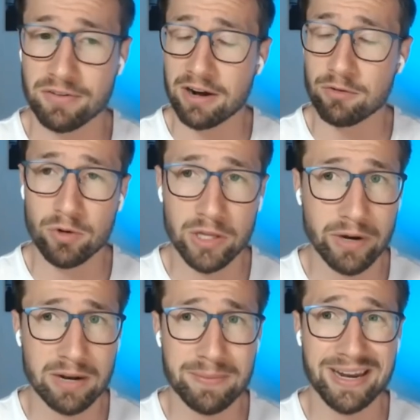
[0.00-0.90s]
really
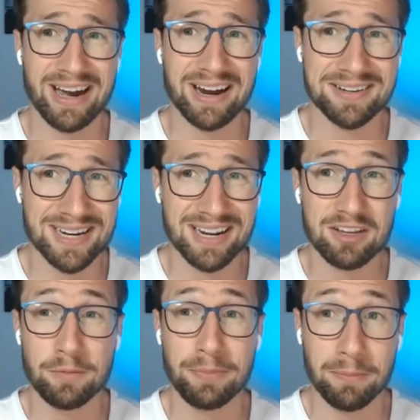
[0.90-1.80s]
recommend understanding
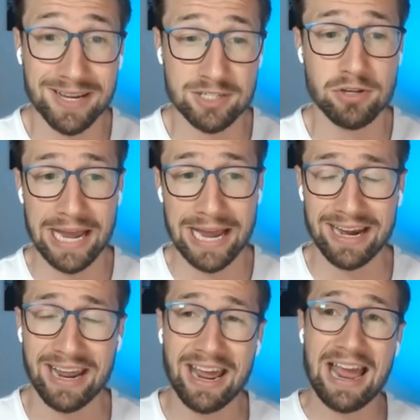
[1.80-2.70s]
it the best you can